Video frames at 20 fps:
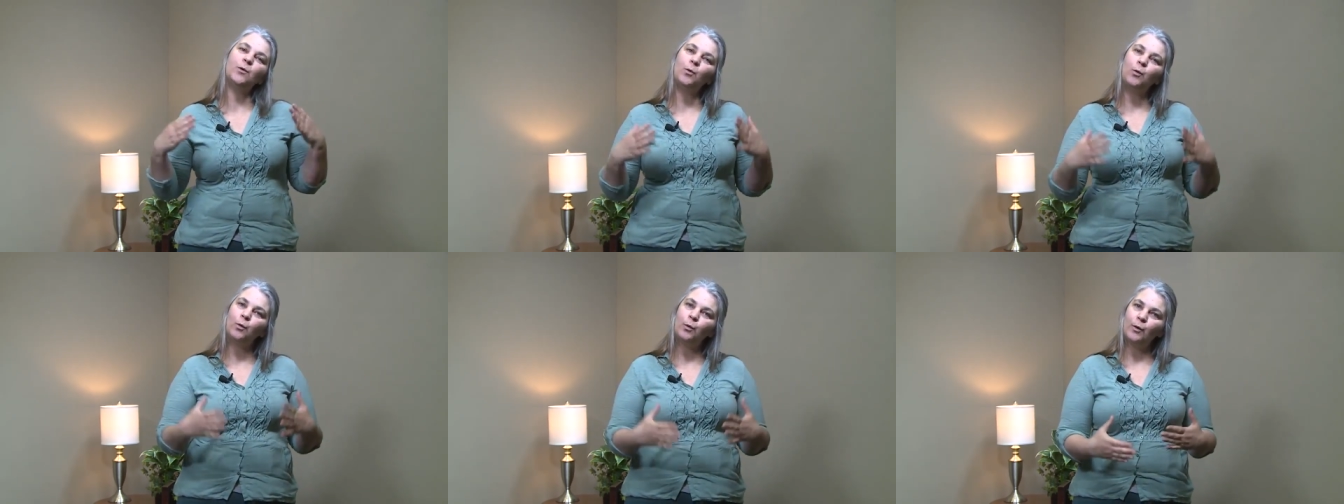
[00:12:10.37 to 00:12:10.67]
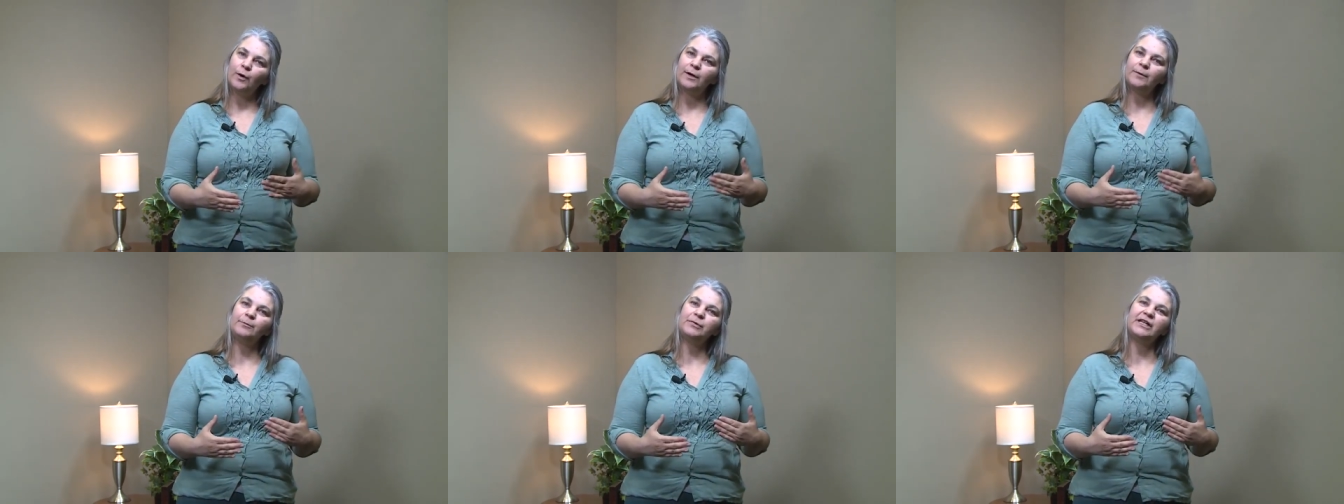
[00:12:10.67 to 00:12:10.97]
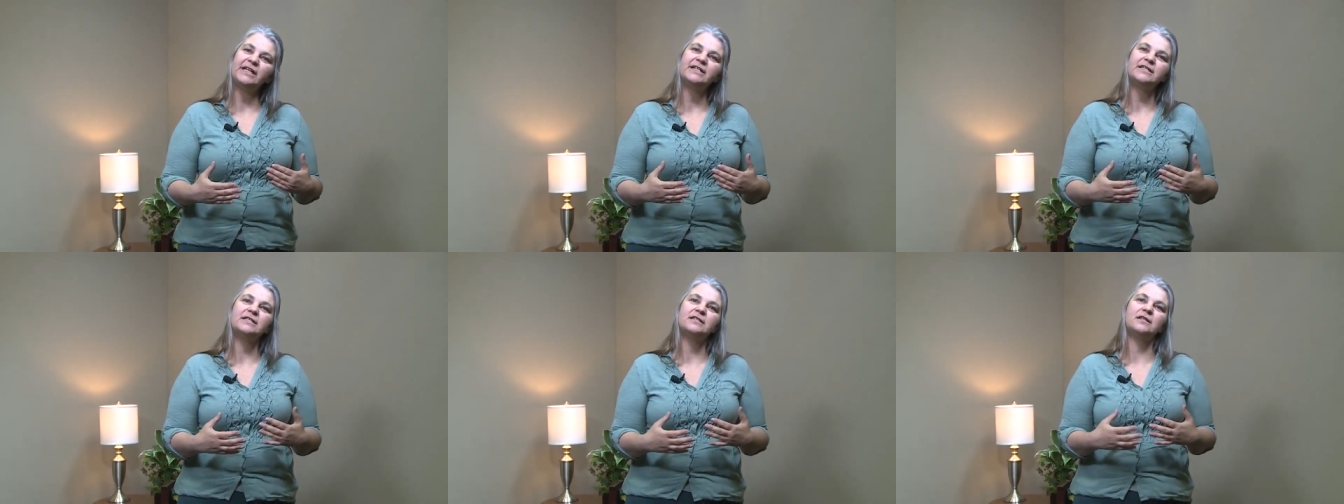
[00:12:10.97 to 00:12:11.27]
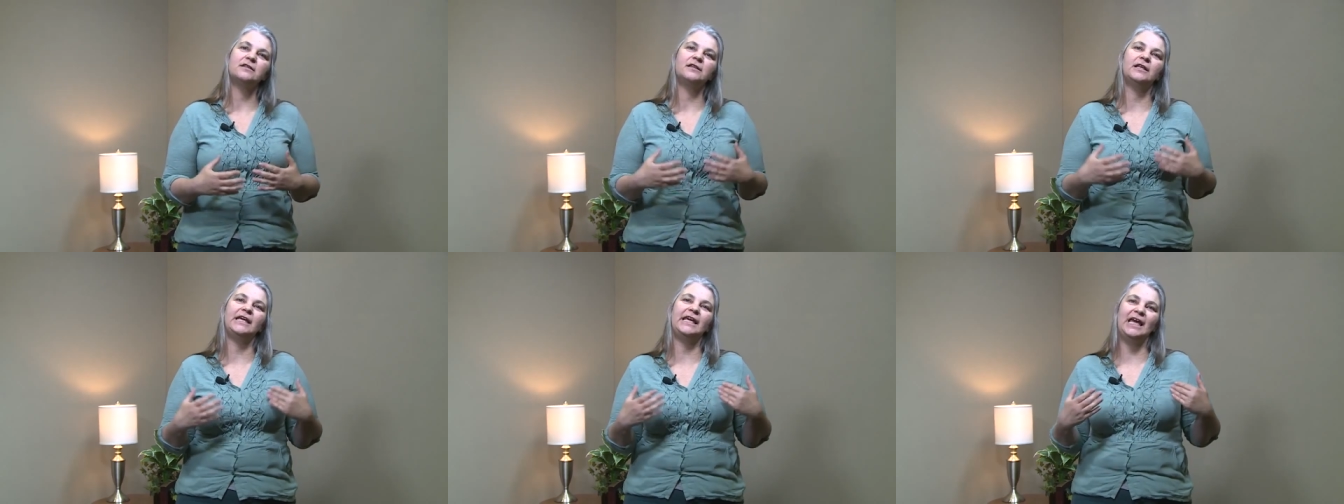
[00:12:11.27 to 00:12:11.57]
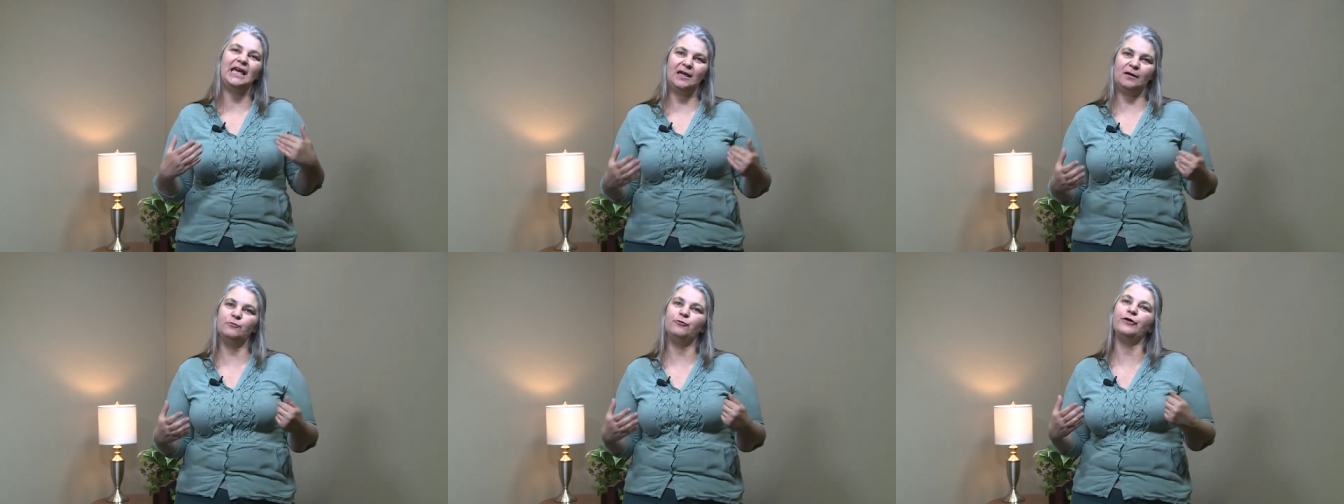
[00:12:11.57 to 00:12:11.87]
one place that the
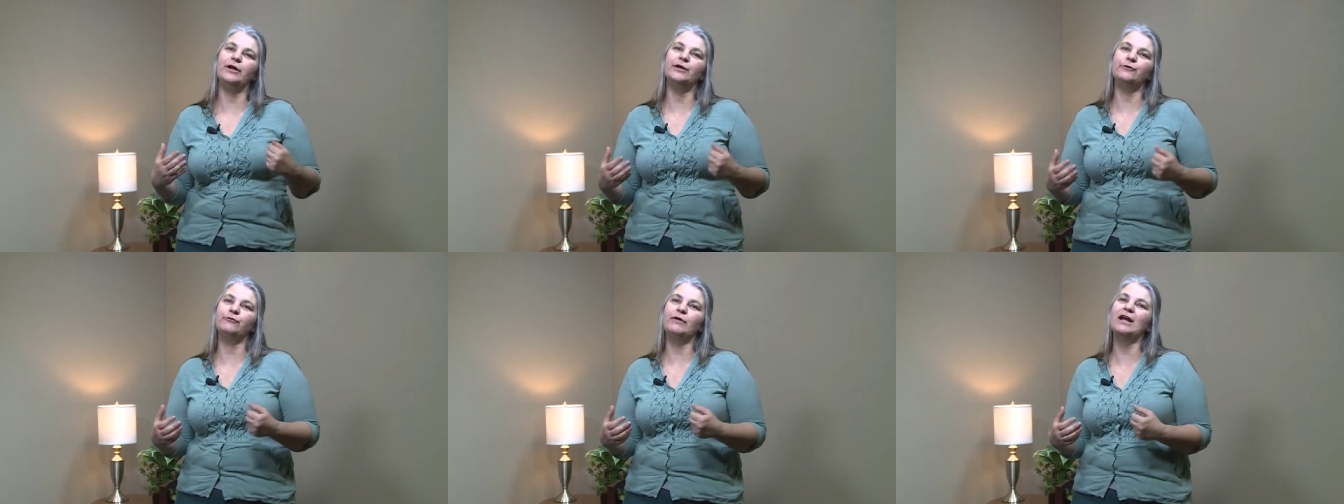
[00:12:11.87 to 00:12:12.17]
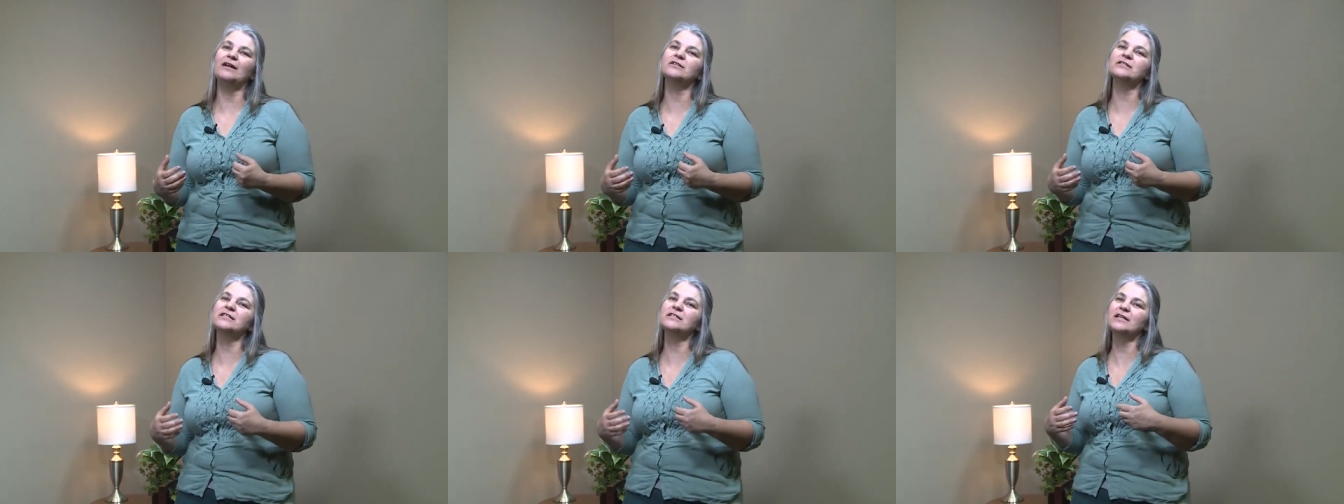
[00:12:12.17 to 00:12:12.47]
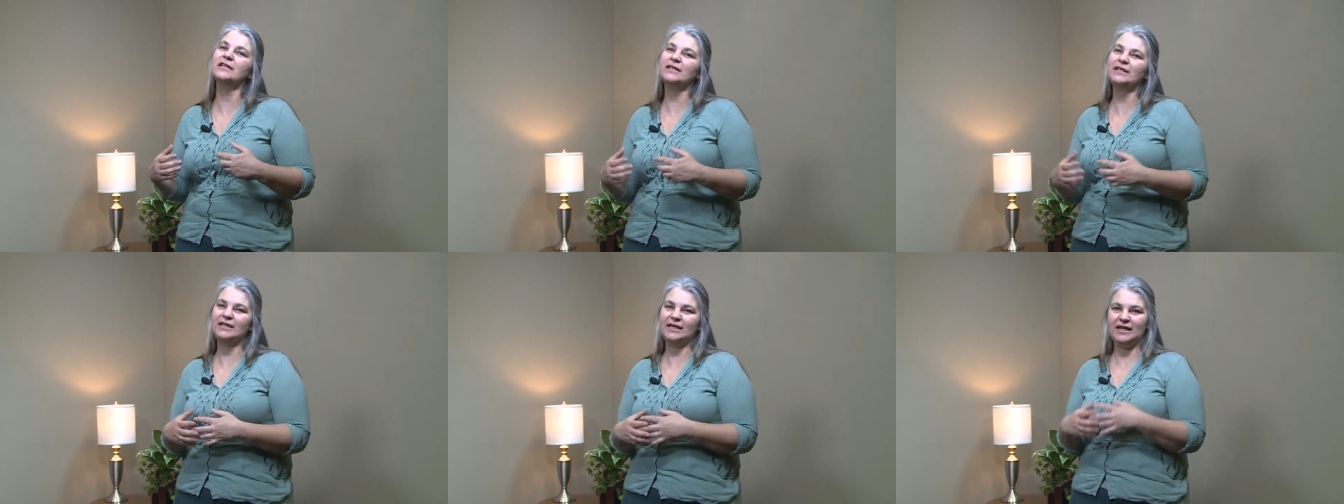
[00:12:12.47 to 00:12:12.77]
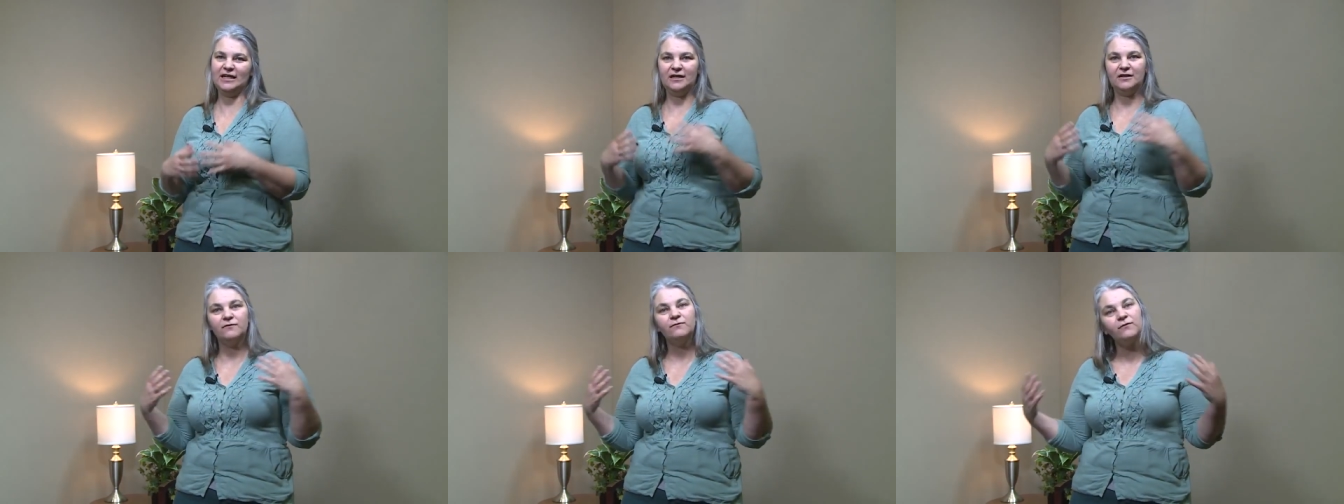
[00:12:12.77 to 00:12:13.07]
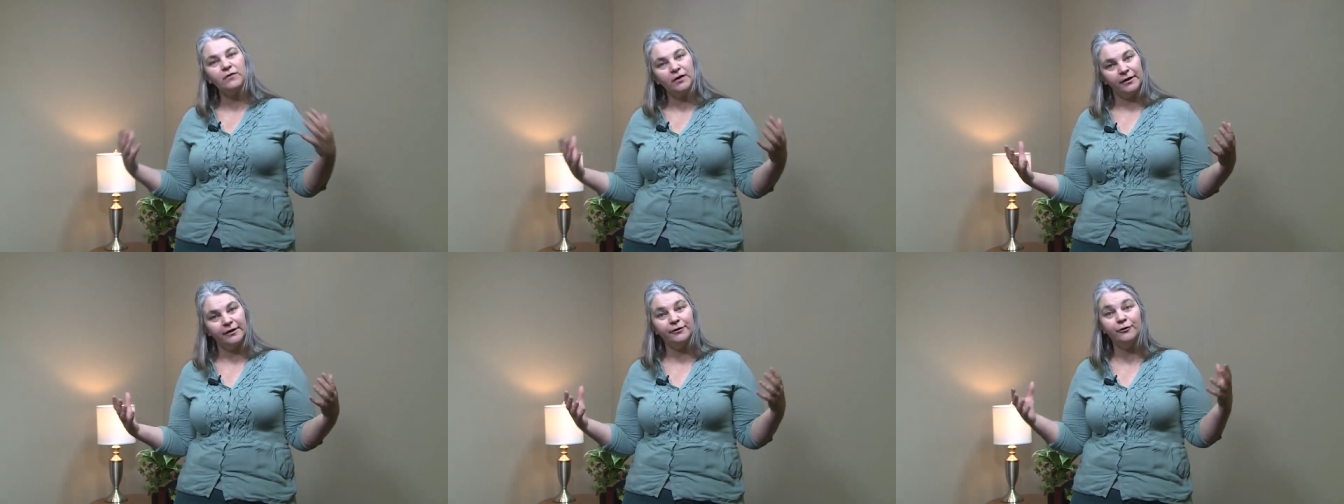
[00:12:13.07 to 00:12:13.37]
canebrake rattlesnake can
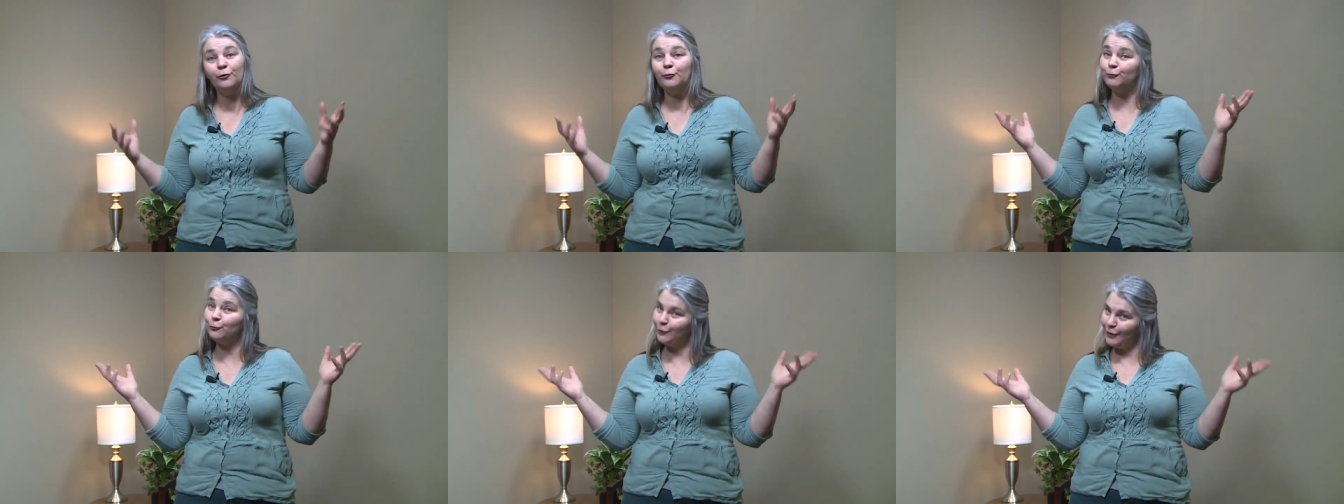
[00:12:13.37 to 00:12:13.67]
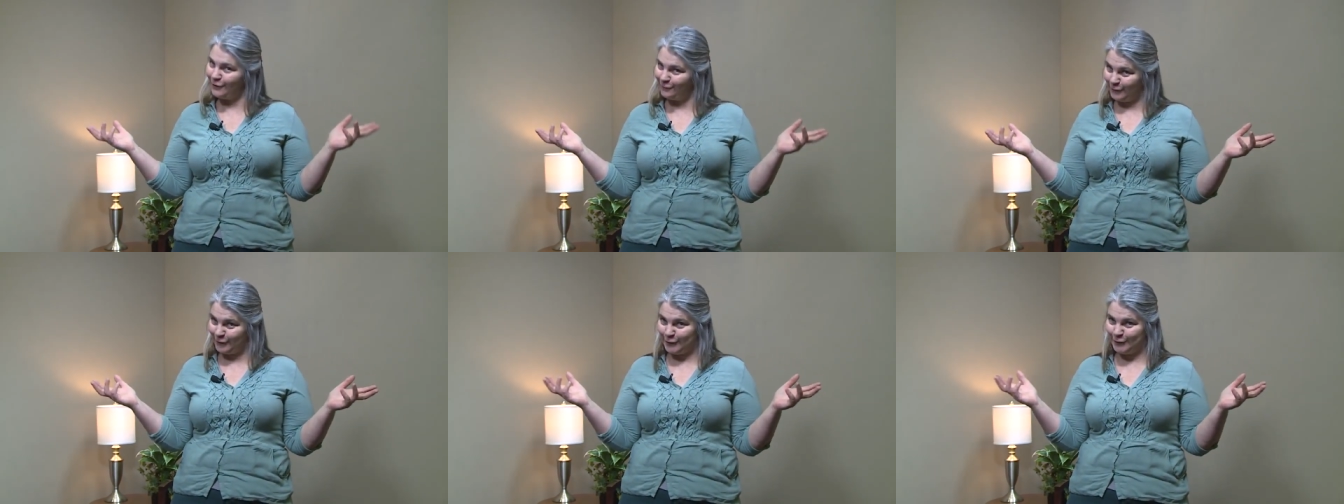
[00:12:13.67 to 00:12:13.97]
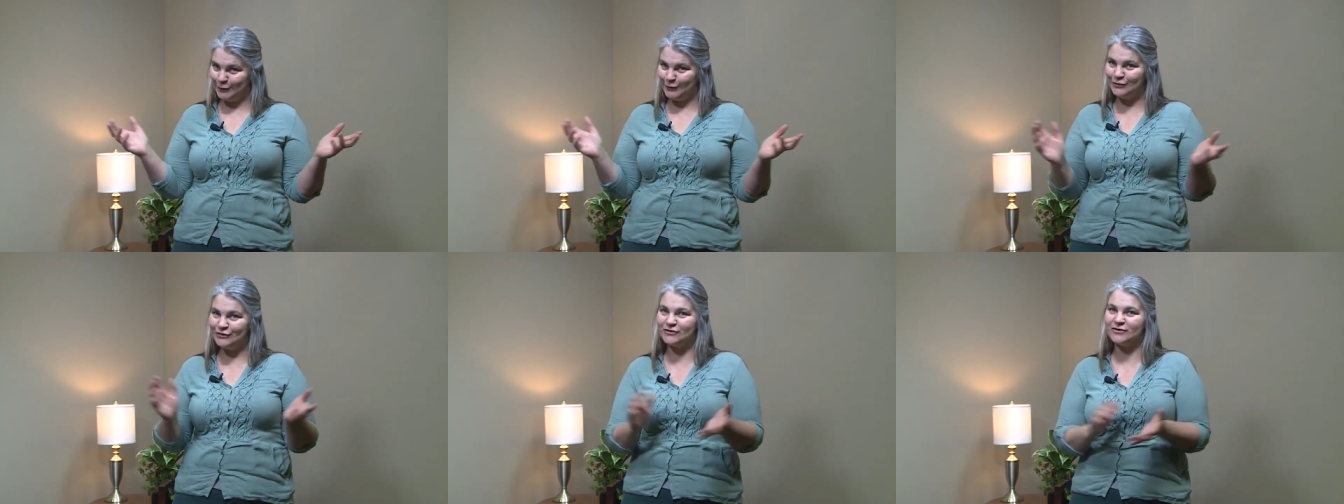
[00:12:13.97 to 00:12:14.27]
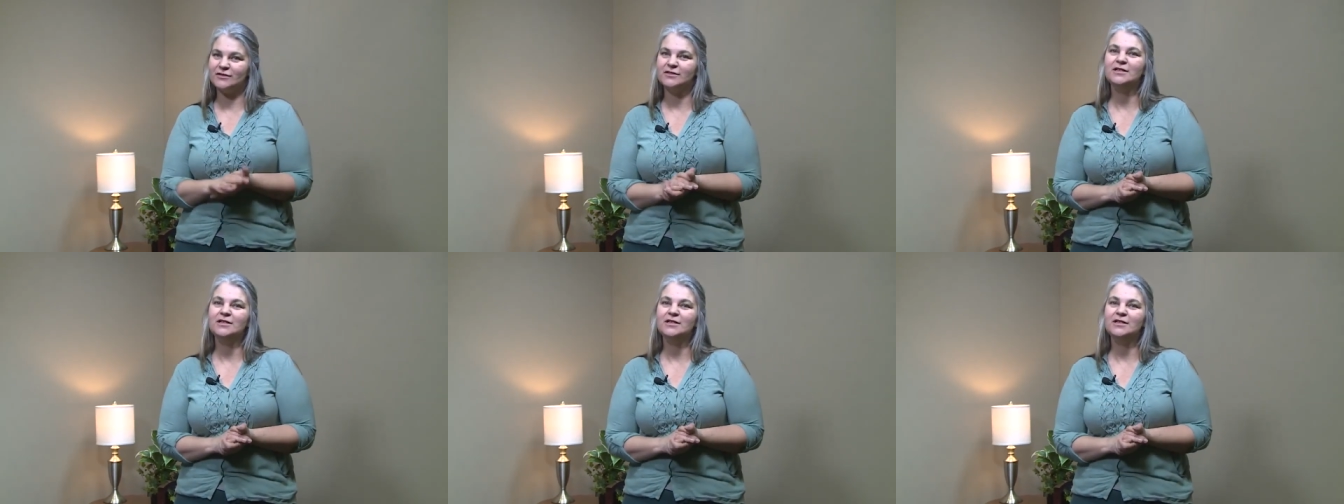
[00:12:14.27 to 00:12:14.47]
find refuge,